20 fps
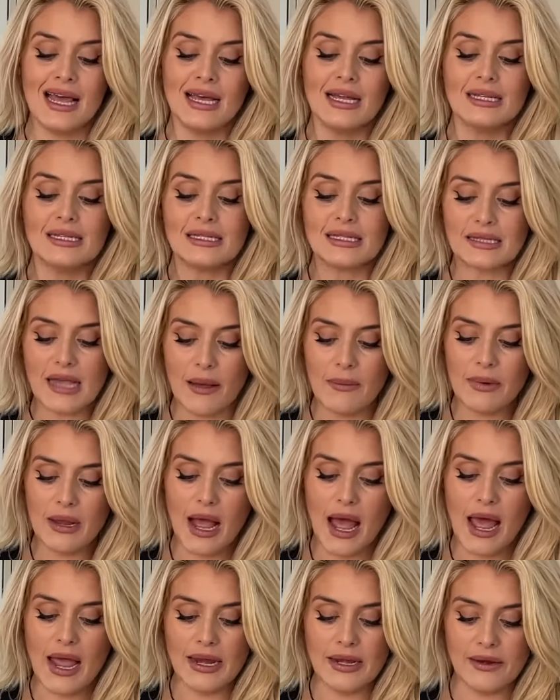some
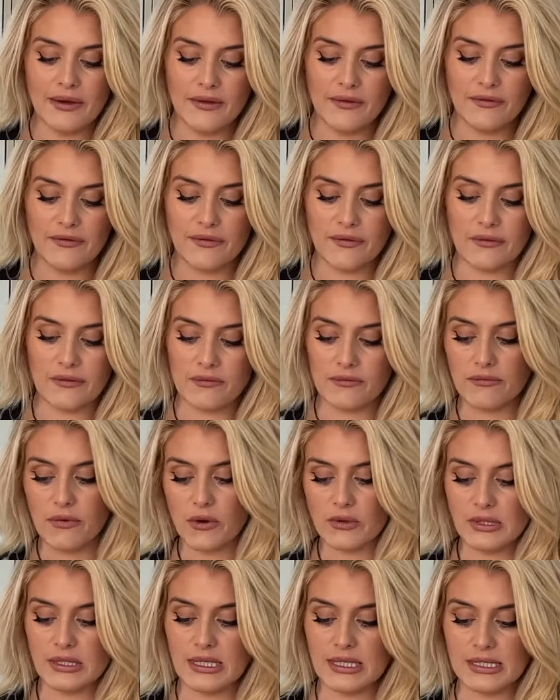kind of
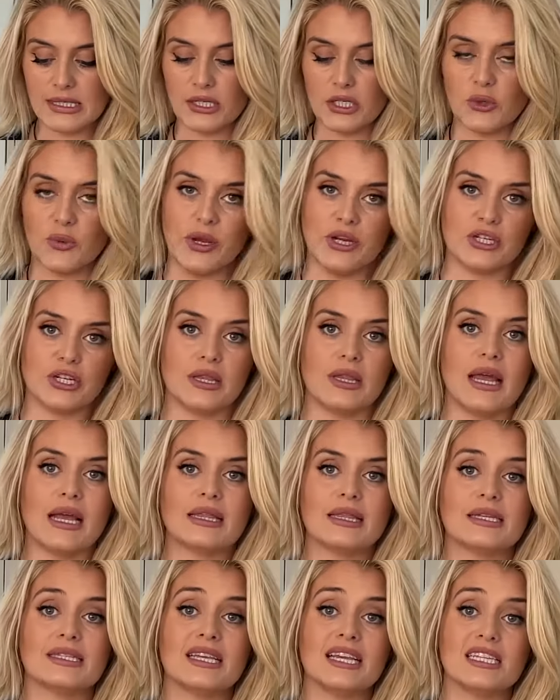roasting situation like
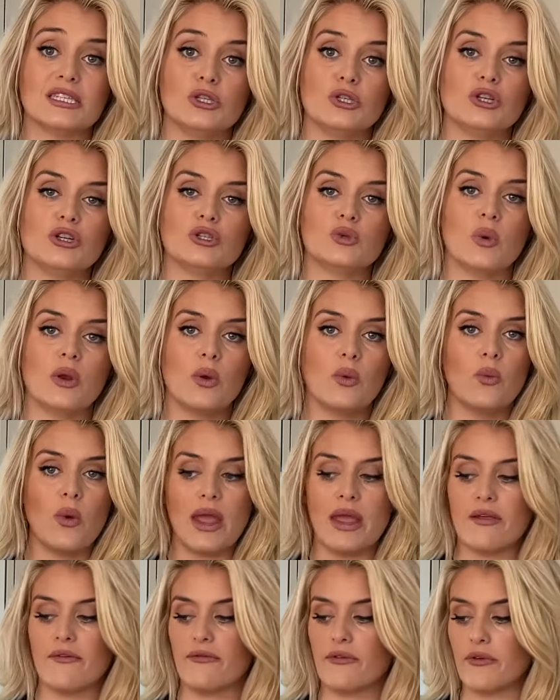this is you just want a
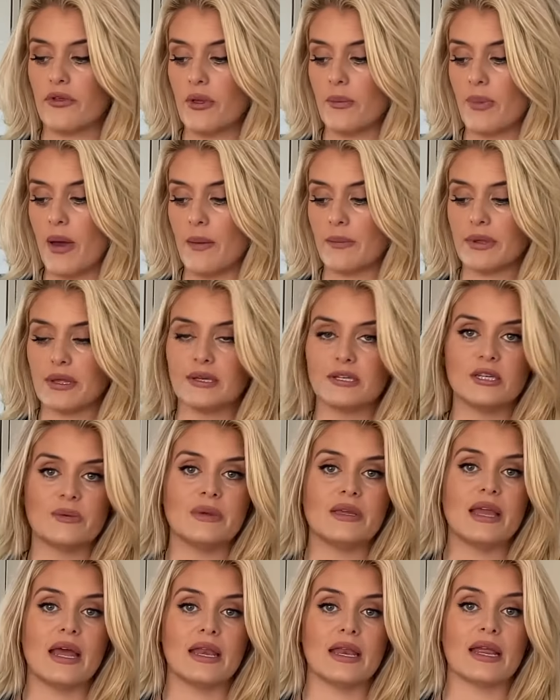way for the pumpkin to be
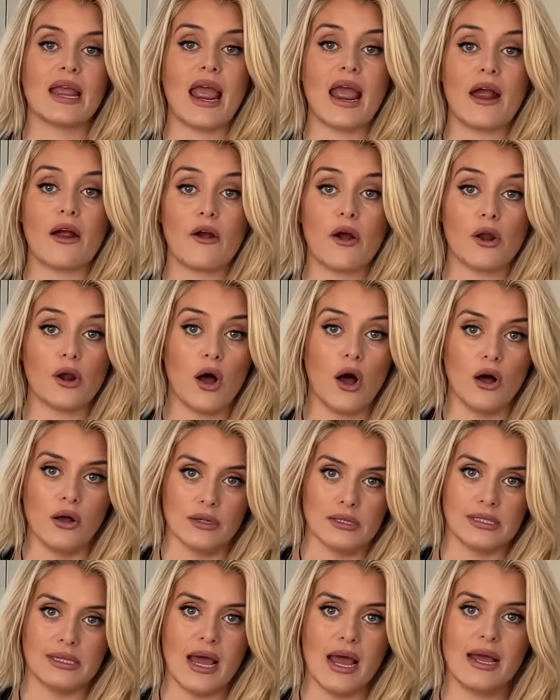getting air on all
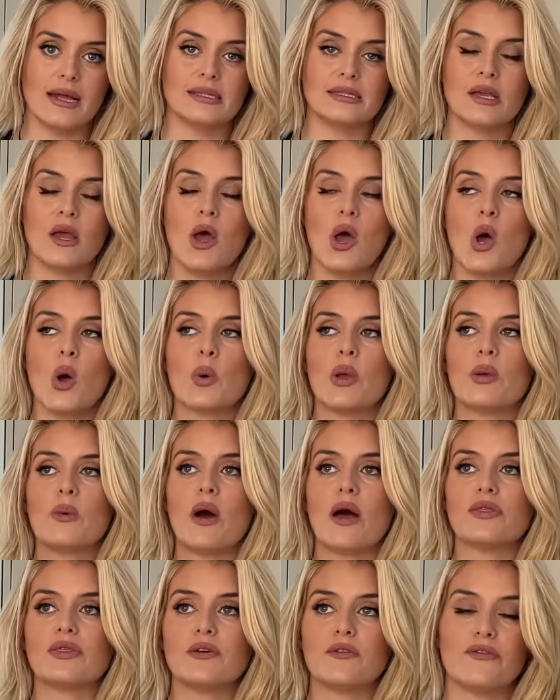sides. We
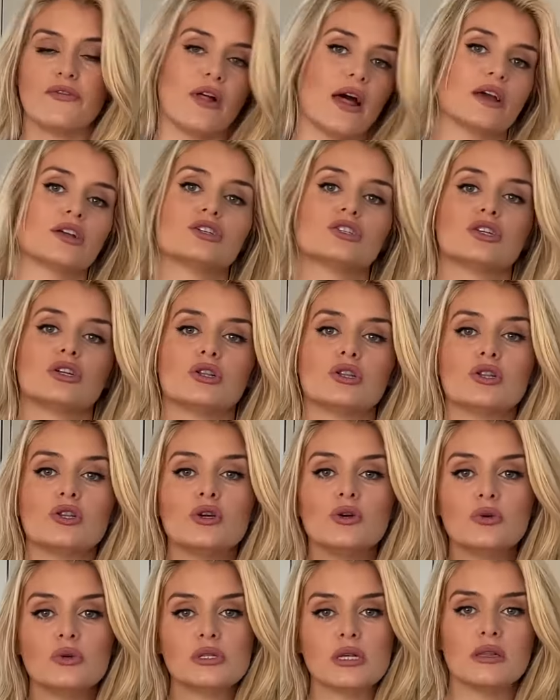want the flesh to
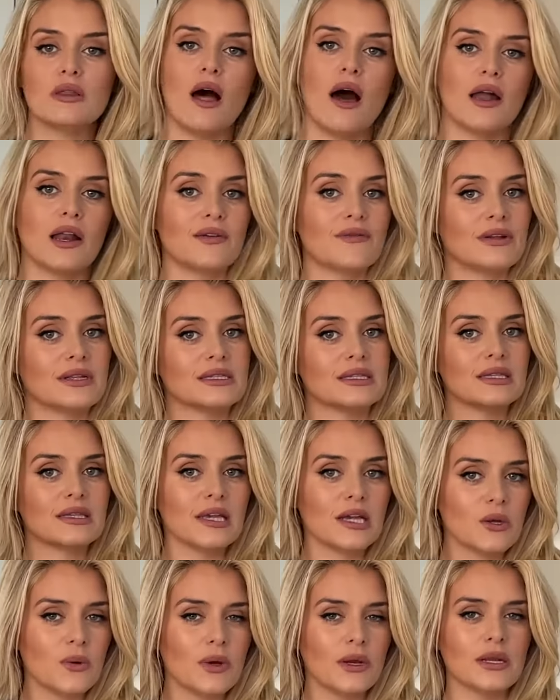lose a lot of its
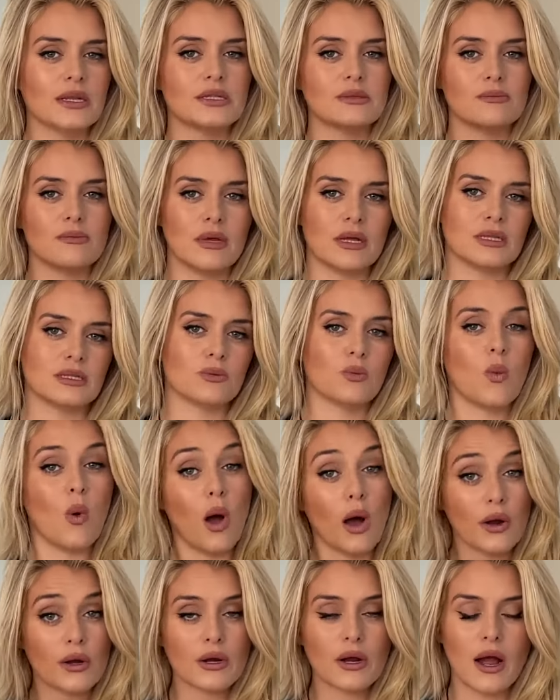liquid, its
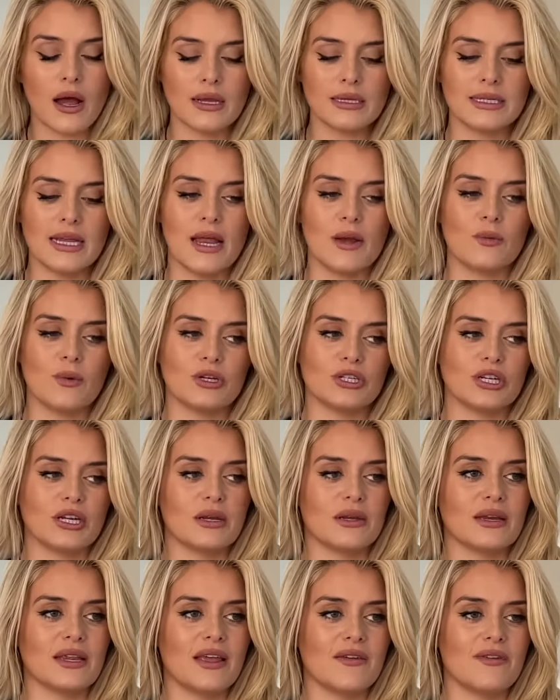water content, which
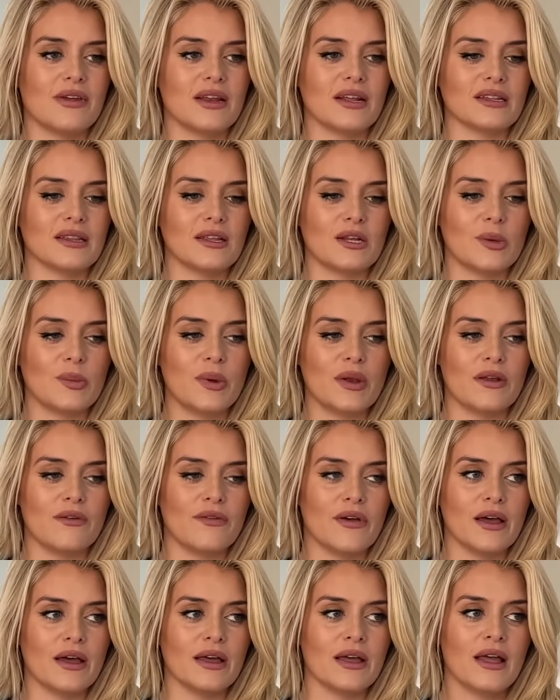can give it a little bit of
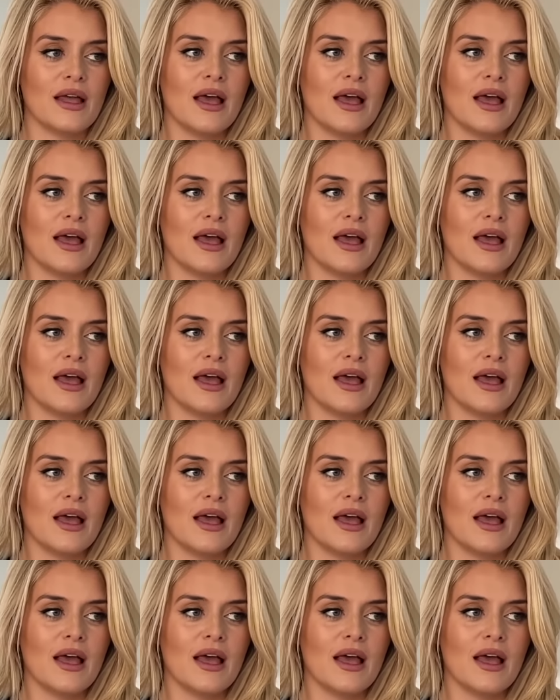a